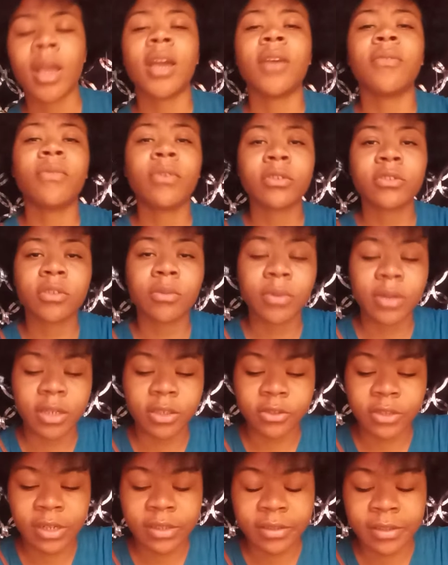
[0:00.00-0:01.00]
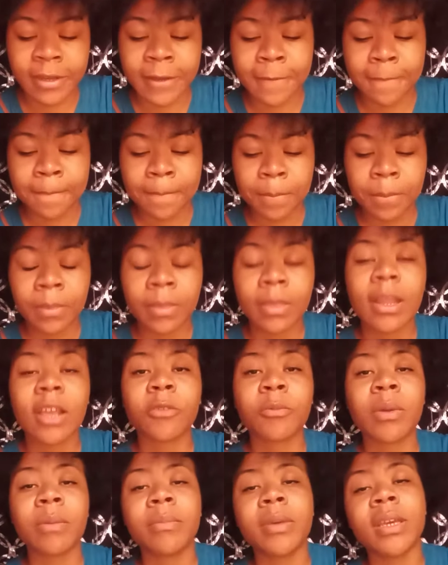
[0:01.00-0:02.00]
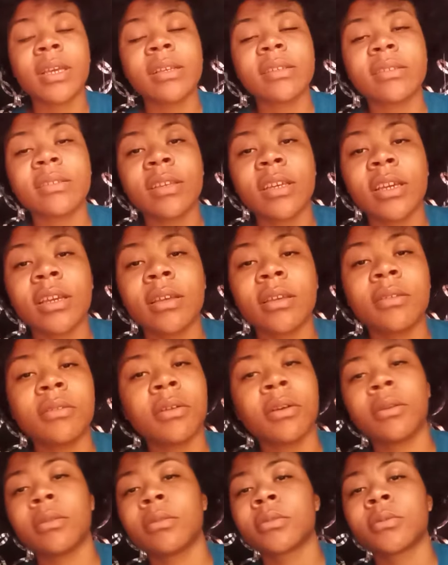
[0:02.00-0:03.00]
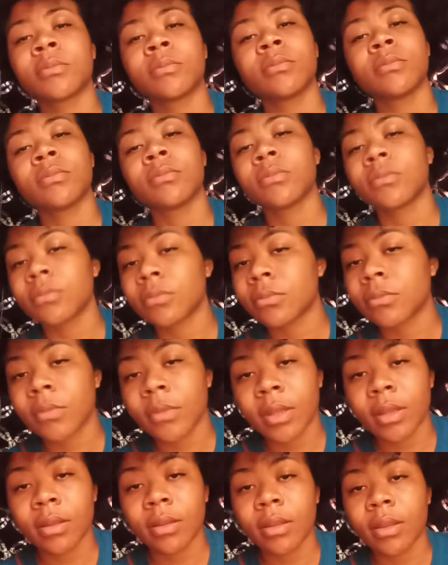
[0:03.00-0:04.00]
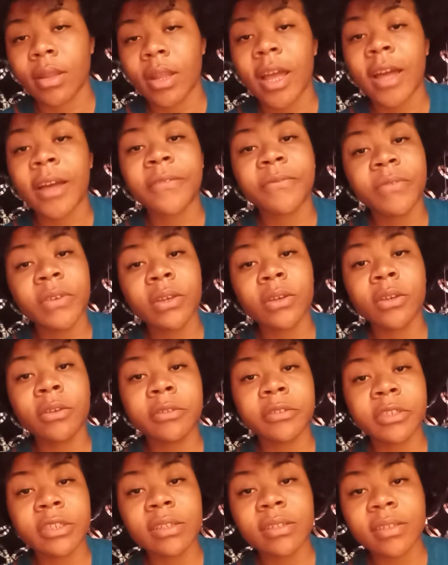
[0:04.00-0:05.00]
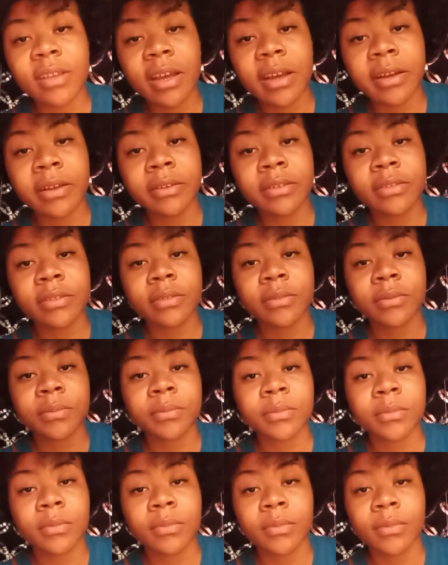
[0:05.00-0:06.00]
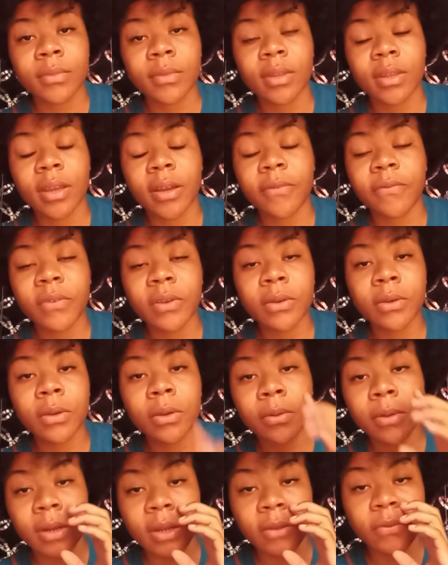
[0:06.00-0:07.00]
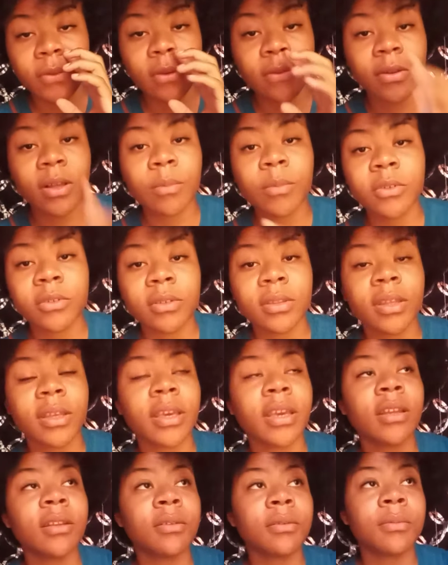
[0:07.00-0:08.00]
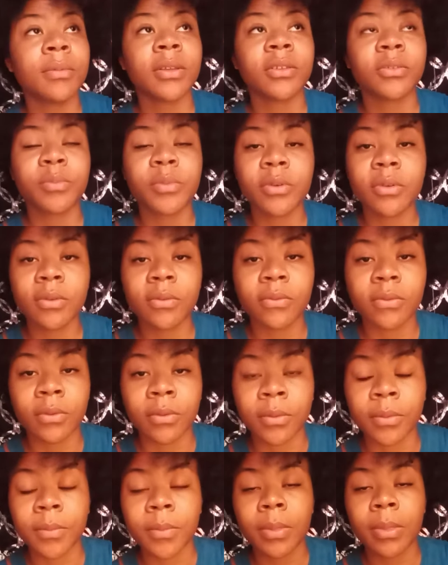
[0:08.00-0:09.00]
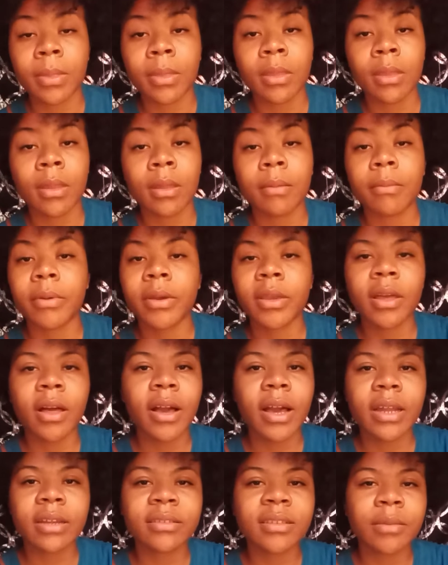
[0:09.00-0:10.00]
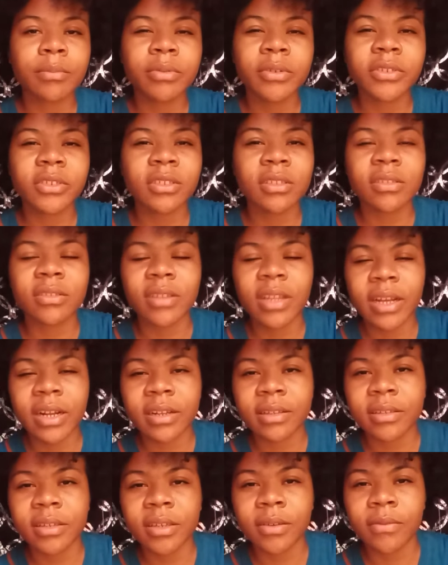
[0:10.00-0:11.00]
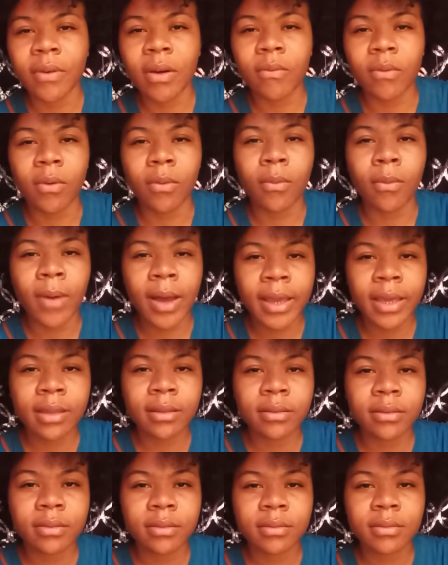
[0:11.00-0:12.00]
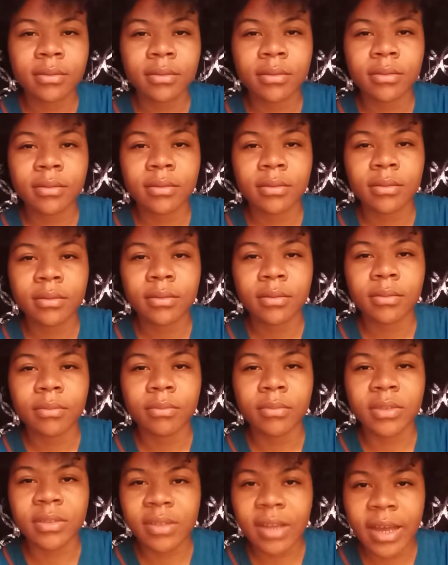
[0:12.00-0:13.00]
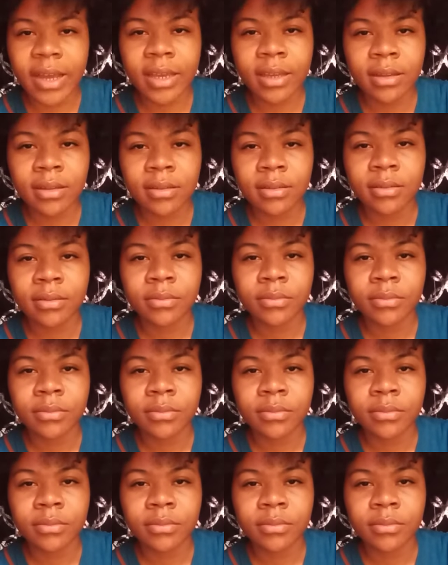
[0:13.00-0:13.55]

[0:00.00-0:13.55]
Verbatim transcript: And folks don't want to address that. That's my biggest thing, you know. I feel you Gentiles. I feel you, and if you're coming to the kingdom, that's beautiful. But y'all gotta stop pushing this narrative of a white Messiah.